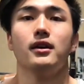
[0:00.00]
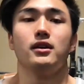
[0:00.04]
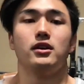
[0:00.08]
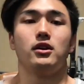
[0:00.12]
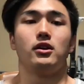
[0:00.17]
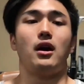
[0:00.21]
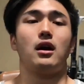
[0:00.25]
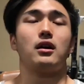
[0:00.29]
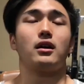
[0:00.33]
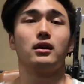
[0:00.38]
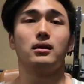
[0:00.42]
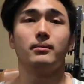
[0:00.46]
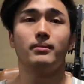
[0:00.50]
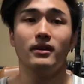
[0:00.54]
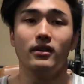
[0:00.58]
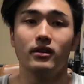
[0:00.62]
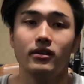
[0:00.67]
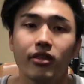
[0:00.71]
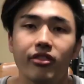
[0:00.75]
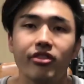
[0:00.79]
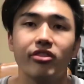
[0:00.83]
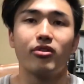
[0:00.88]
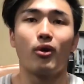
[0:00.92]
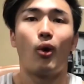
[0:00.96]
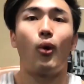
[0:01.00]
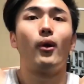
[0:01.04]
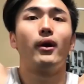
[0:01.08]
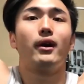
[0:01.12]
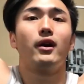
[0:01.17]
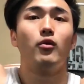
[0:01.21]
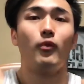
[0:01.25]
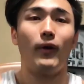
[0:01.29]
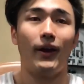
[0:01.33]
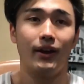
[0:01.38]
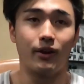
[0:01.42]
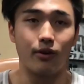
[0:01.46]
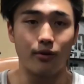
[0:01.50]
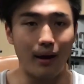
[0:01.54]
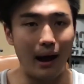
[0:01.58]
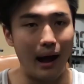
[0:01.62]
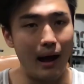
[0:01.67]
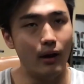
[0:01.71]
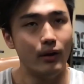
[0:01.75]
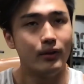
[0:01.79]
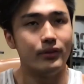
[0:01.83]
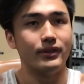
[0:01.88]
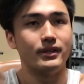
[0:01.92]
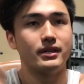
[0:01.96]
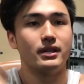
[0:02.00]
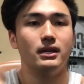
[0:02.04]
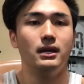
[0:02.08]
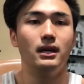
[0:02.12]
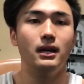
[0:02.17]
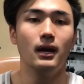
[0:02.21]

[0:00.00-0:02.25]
You're not going to be throwing weight around.